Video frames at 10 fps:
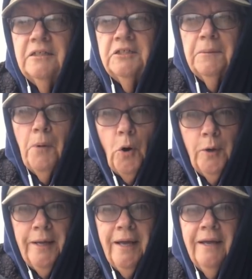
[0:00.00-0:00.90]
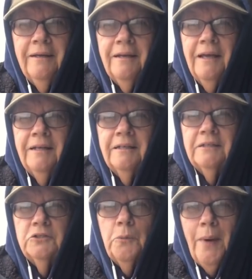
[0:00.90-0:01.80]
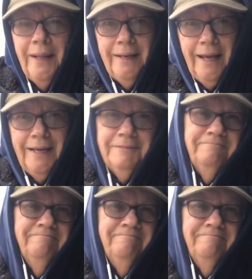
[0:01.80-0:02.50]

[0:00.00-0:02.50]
Samoan day and a Sawan day.